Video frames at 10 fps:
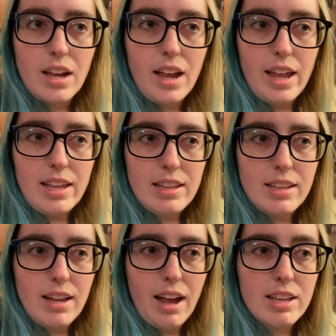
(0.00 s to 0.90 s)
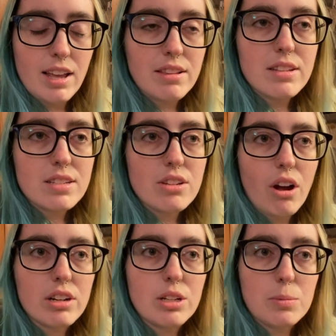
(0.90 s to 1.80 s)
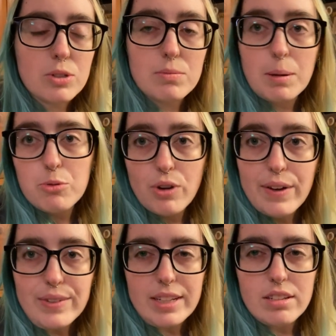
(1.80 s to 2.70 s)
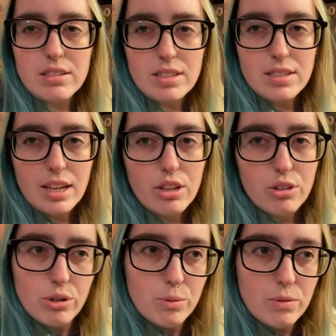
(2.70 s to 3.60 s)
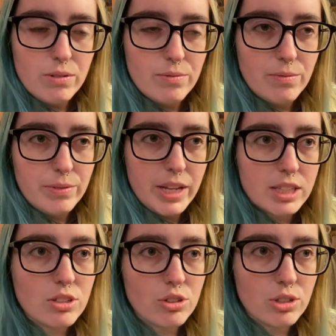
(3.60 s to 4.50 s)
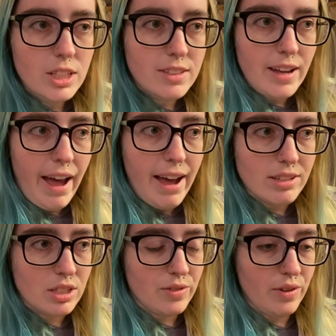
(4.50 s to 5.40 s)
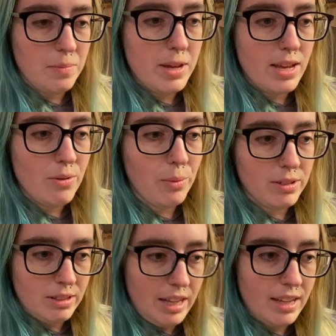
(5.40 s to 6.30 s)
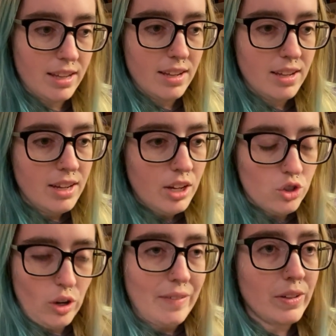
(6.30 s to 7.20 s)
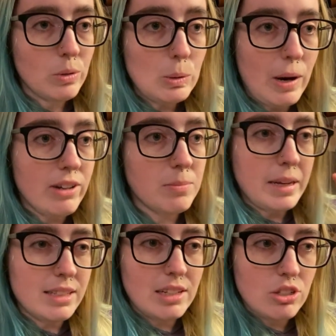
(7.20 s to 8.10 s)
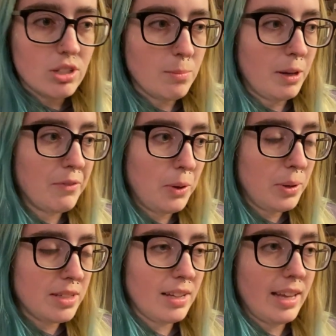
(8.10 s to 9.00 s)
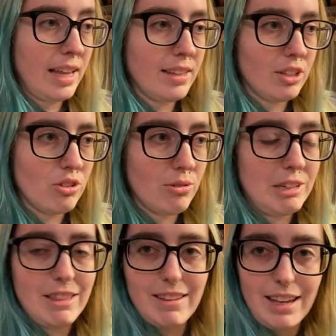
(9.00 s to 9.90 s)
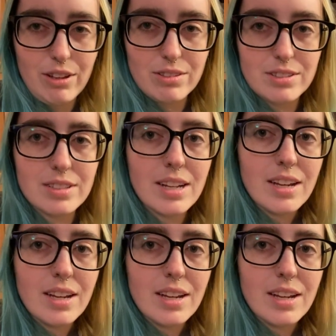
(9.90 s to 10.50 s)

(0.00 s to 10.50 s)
And I, I listen to audiobooks when I'm driving because it's like a good it's a good task for me where like driving requires my attention, my focus. I can't like do anything else.